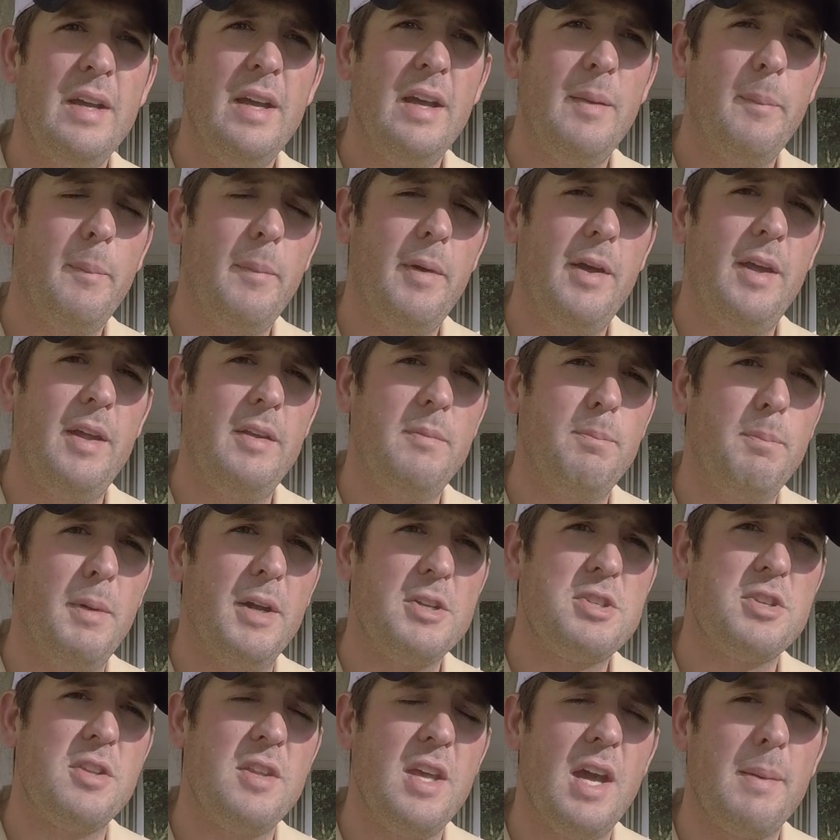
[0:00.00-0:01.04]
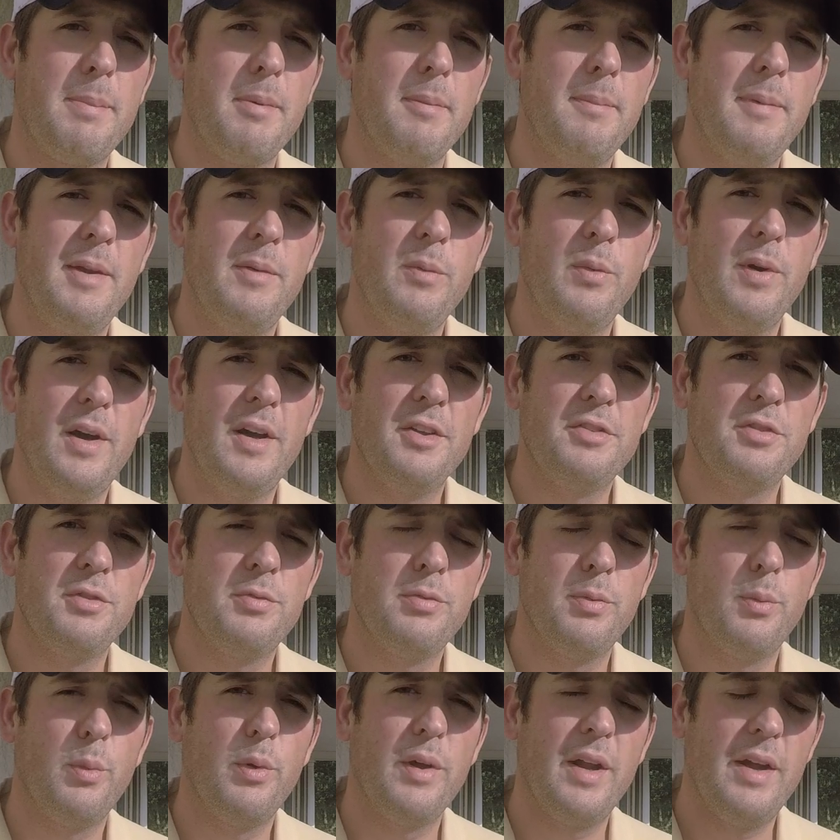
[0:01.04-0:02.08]
and much of the upper Midwest
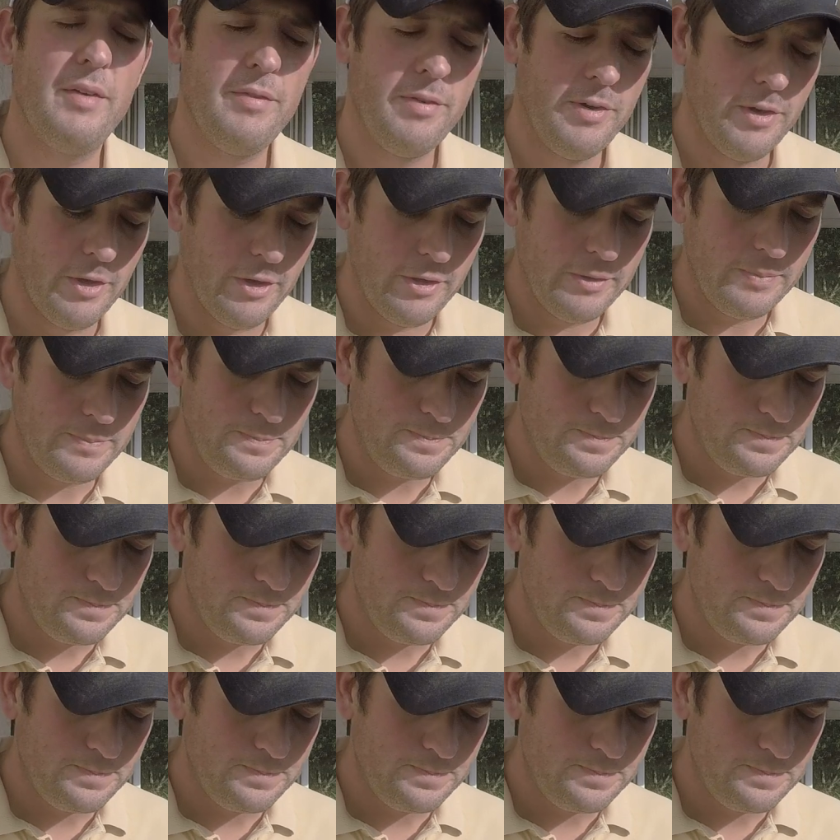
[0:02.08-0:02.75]
from what I've heard.